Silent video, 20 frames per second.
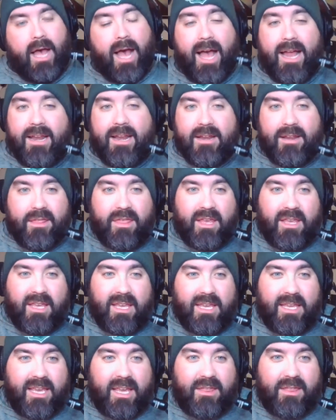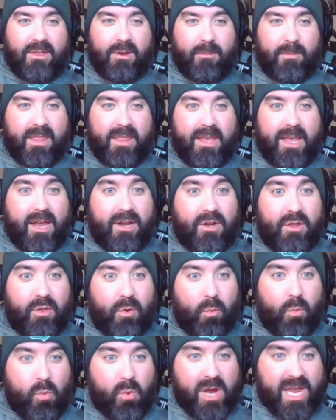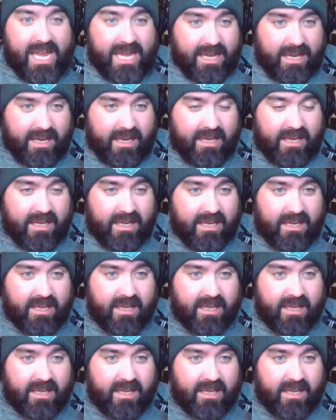I didn't think he'd get there by the end of the week.